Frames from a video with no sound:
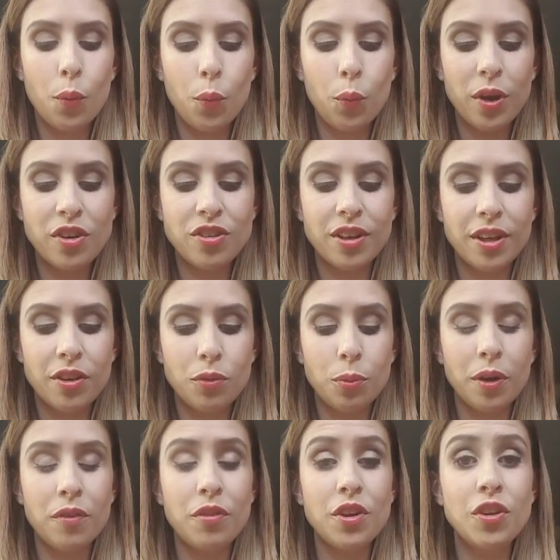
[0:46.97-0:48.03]
which is
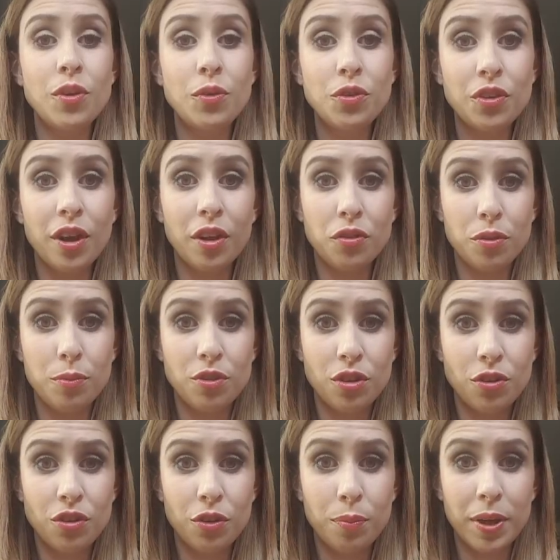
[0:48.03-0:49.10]
one of the new styles from
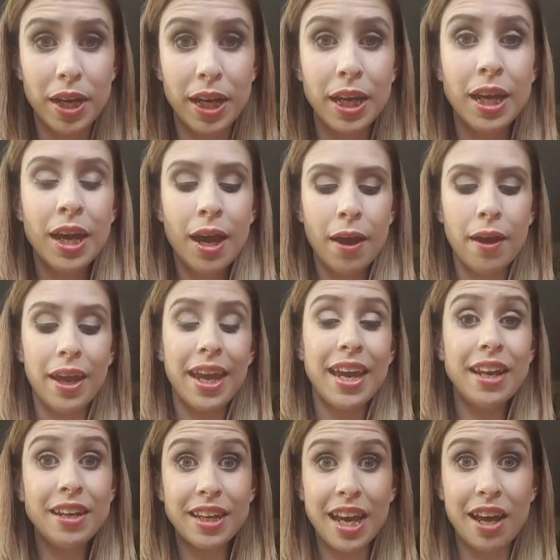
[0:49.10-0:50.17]
Jujube
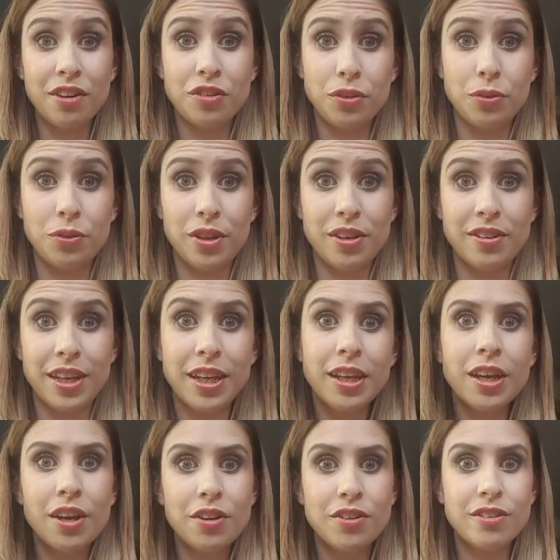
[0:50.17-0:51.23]
in Kaju City.
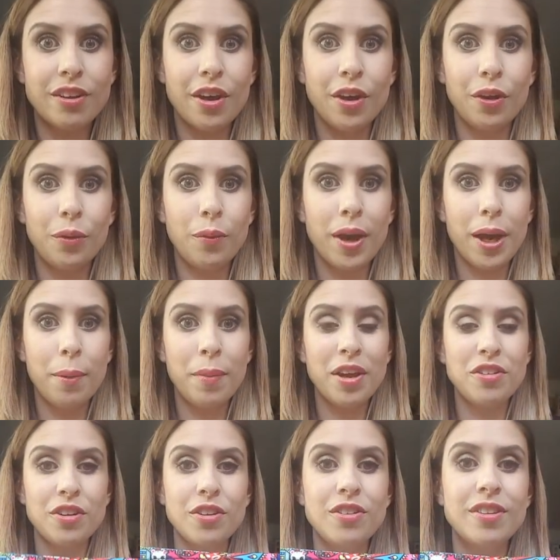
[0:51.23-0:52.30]
So
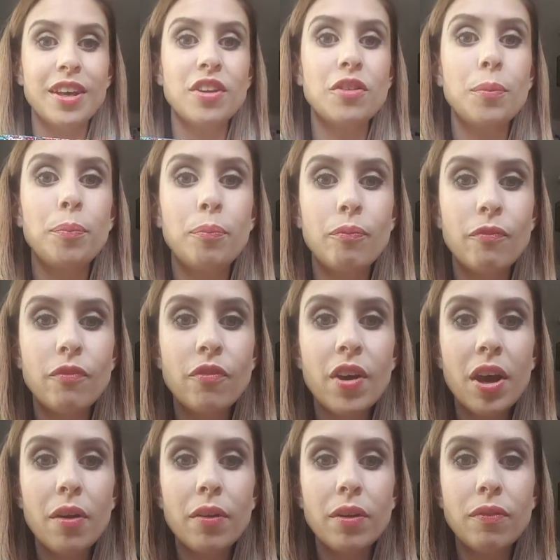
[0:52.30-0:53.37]
as you can see, it's a
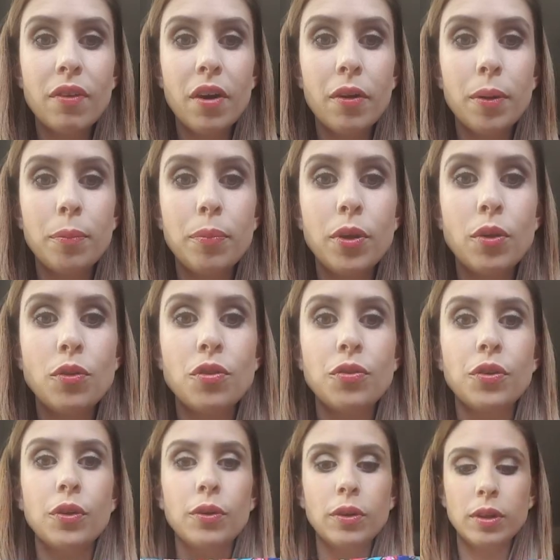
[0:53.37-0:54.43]
very, very
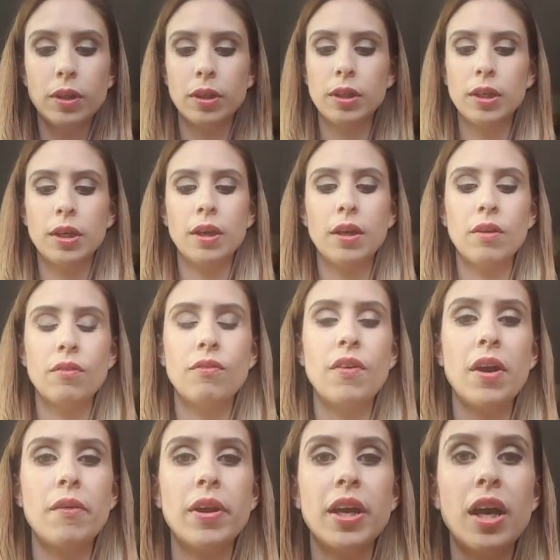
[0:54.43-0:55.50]
beautiful,
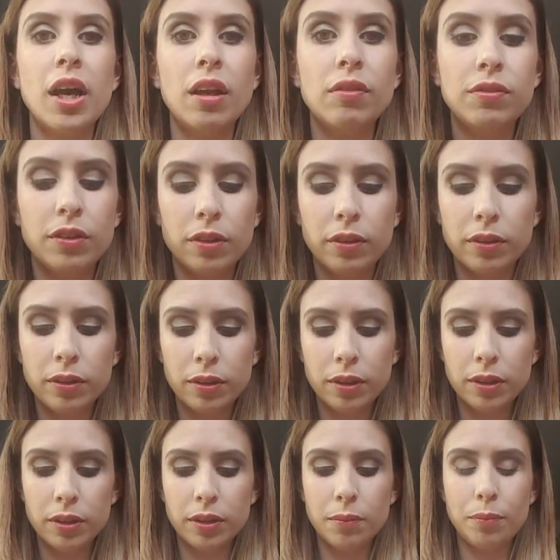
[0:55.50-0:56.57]
very colourful
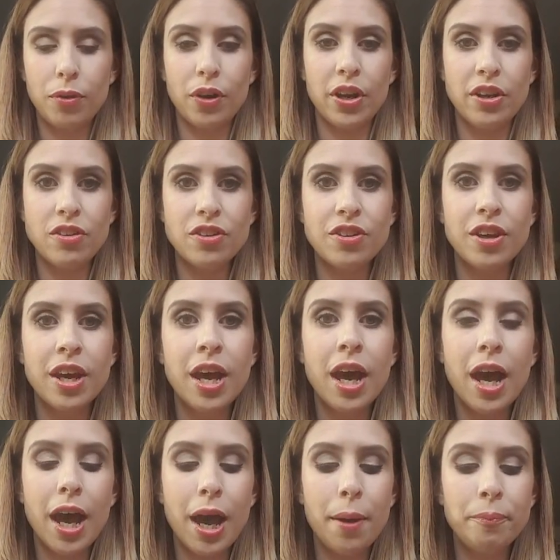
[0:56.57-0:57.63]
print.
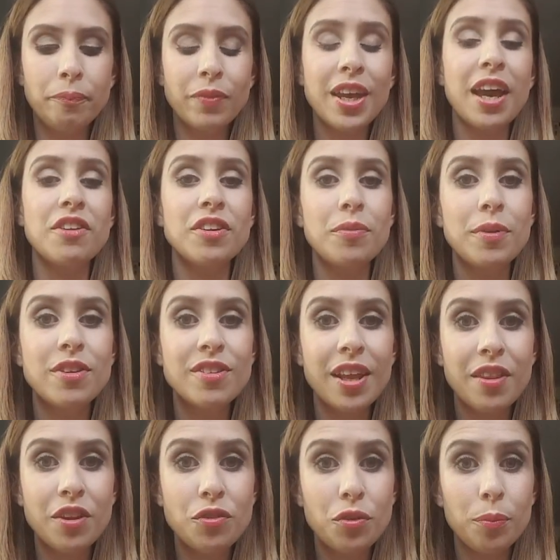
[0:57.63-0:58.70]
Yes, I've been
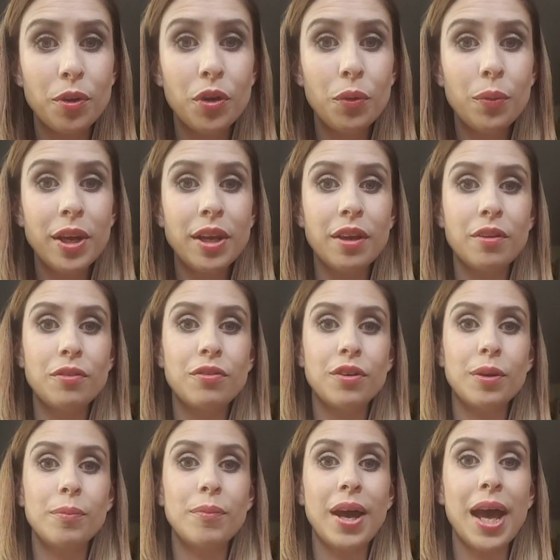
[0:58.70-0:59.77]
sent this from Karina
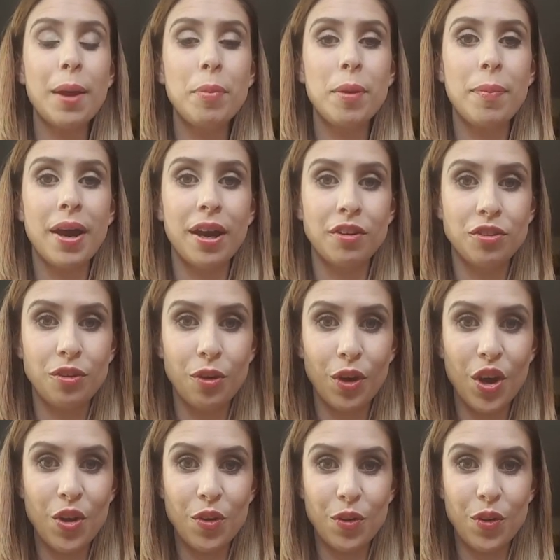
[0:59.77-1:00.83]
from
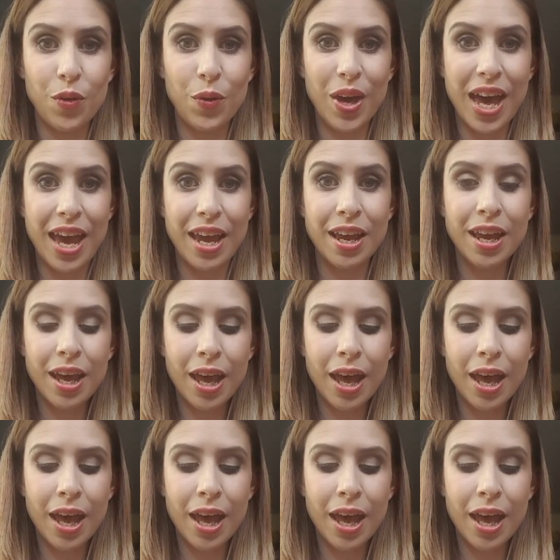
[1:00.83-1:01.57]
happybags.co.uk.